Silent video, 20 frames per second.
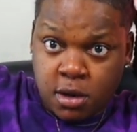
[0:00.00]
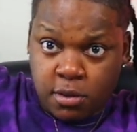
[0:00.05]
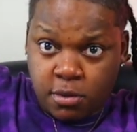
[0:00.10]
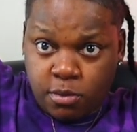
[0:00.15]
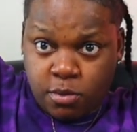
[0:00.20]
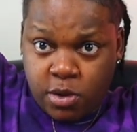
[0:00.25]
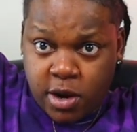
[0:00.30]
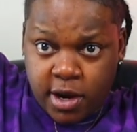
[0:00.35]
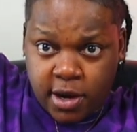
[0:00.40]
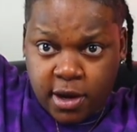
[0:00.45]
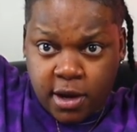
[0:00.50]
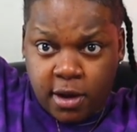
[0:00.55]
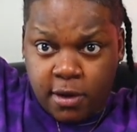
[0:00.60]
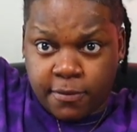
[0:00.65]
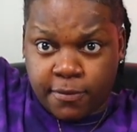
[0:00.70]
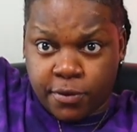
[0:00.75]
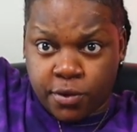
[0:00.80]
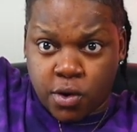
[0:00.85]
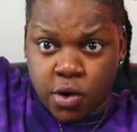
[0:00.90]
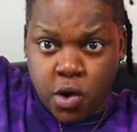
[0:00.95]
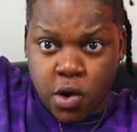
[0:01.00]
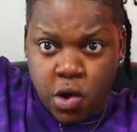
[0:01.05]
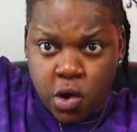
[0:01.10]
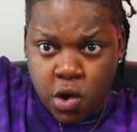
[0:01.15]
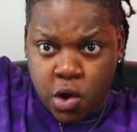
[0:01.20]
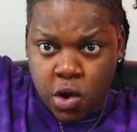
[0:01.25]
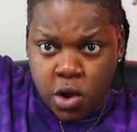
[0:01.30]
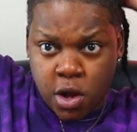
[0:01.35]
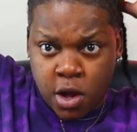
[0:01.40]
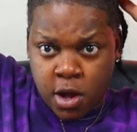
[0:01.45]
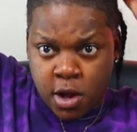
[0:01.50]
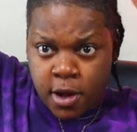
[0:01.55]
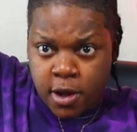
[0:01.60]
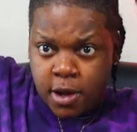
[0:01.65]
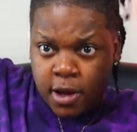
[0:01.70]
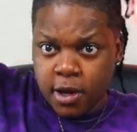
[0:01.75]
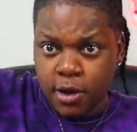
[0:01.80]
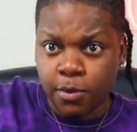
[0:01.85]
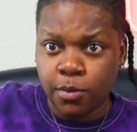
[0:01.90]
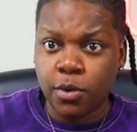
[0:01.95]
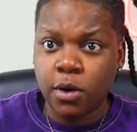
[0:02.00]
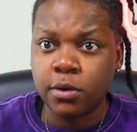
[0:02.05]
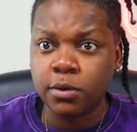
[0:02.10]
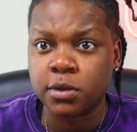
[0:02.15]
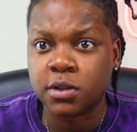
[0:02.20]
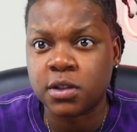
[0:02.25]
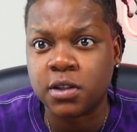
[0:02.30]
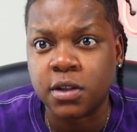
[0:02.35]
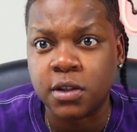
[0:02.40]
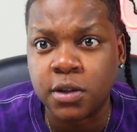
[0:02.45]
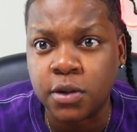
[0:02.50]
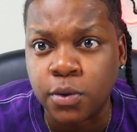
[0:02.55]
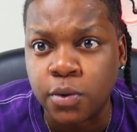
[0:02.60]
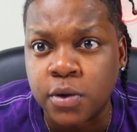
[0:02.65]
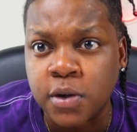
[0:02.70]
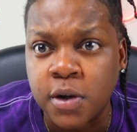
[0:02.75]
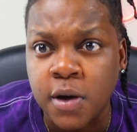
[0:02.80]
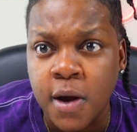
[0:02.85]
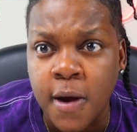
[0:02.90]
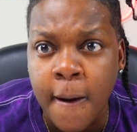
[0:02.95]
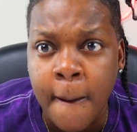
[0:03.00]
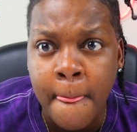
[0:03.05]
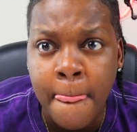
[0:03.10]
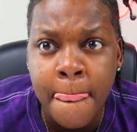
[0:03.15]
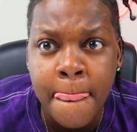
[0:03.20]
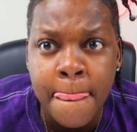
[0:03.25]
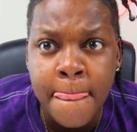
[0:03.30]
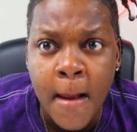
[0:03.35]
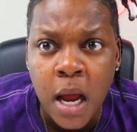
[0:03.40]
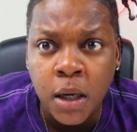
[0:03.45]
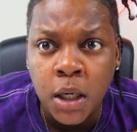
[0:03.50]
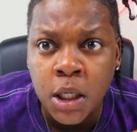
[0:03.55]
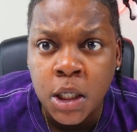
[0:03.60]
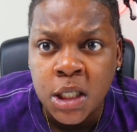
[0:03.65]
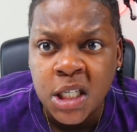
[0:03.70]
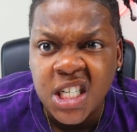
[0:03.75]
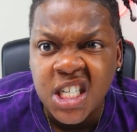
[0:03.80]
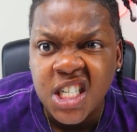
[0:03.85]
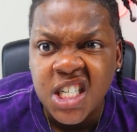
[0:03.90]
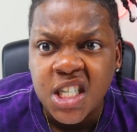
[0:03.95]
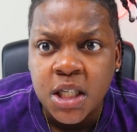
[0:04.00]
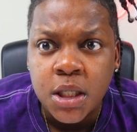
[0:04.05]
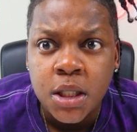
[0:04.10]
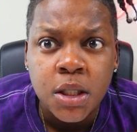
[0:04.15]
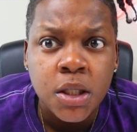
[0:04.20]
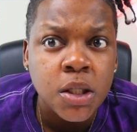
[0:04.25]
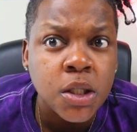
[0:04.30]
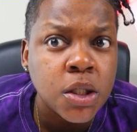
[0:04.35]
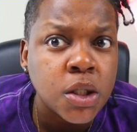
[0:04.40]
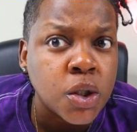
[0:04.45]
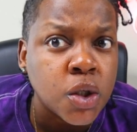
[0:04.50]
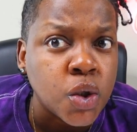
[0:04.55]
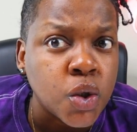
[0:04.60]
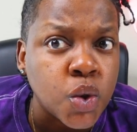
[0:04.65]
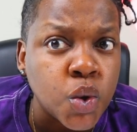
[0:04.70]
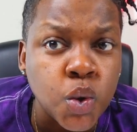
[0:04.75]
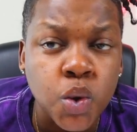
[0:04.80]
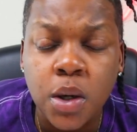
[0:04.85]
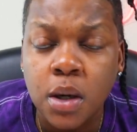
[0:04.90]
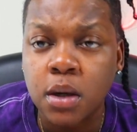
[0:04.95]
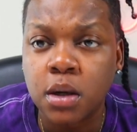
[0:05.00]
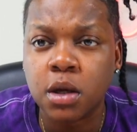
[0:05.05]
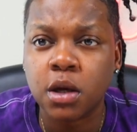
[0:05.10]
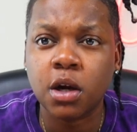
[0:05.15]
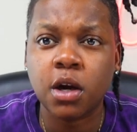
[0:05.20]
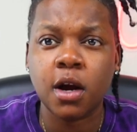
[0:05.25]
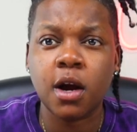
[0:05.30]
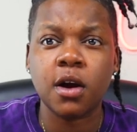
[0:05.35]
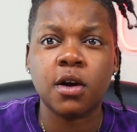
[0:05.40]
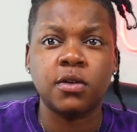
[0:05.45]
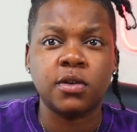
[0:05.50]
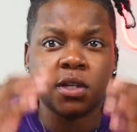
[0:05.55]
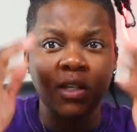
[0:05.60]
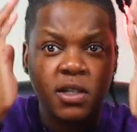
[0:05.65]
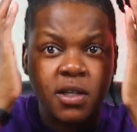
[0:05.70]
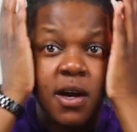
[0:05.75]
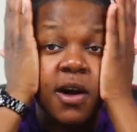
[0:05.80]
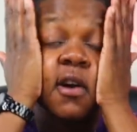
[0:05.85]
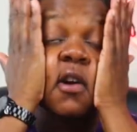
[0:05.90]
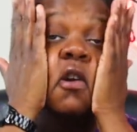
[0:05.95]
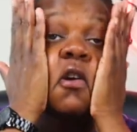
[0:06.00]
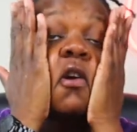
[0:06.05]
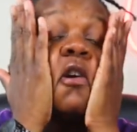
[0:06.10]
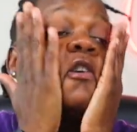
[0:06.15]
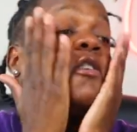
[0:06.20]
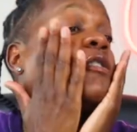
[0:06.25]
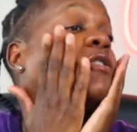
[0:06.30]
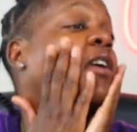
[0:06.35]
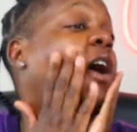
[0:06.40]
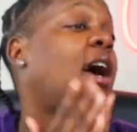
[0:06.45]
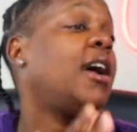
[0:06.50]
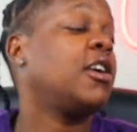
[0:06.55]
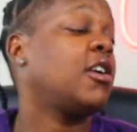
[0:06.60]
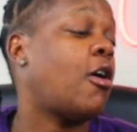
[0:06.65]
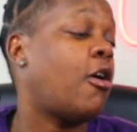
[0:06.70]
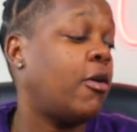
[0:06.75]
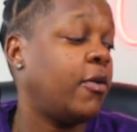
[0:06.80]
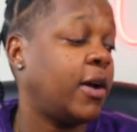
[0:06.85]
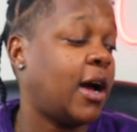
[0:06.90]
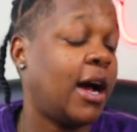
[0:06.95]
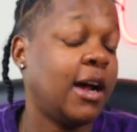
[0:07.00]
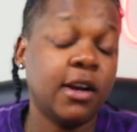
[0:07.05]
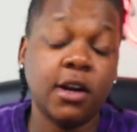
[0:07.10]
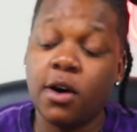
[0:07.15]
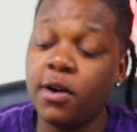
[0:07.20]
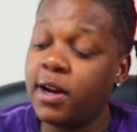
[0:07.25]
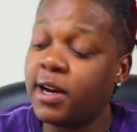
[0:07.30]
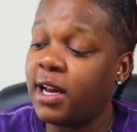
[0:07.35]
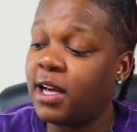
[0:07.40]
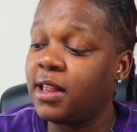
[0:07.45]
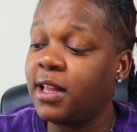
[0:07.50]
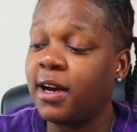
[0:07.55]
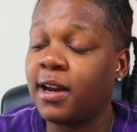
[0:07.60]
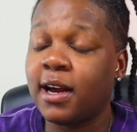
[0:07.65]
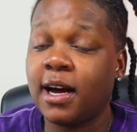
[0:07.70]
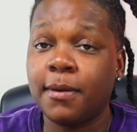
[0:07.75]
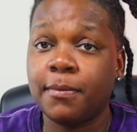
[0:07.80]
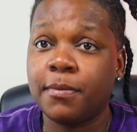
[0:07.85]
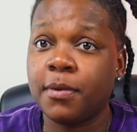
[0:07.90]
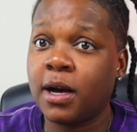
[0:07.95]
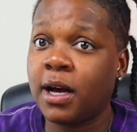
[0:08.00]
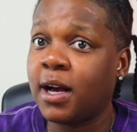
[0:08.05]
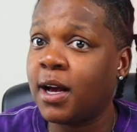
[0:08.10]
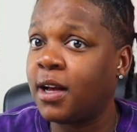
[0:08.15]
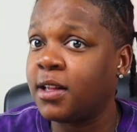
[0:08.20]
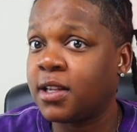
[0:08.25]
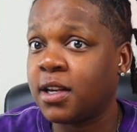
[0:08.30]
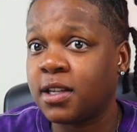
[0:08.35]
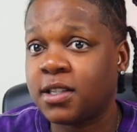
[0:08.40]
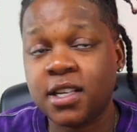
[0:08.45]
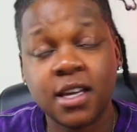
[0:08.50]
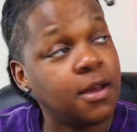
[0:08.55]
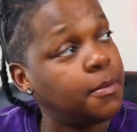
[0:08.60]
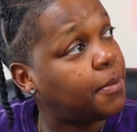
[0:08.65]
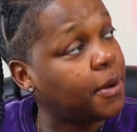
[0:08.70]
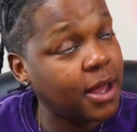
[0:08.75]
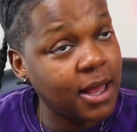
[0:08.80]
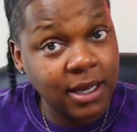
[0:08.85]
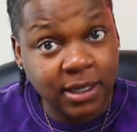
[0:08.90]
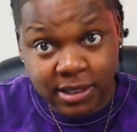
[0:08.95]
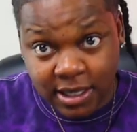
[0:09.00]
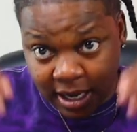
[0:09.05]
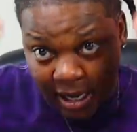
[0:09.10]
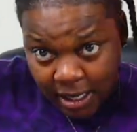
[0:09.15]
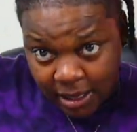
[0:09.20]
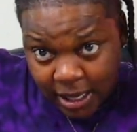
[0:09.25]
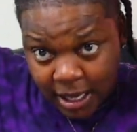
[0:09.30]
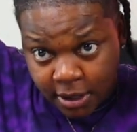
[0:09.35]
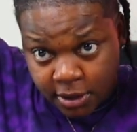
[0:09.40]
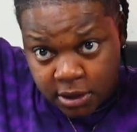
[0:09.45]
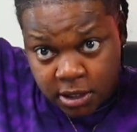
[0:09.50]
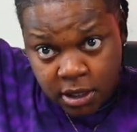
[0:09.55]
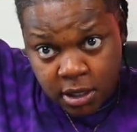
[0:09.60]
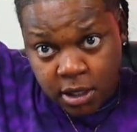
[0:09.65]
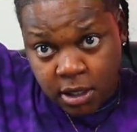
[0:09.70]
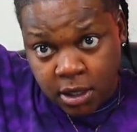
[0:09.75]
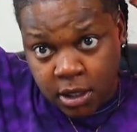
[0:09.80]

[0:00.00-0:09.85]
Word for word: whatever it wants to do today. It's cool. Your girl gonna detox, cause I know, I know in Atlanta, I, I, the 10 pounds that I lost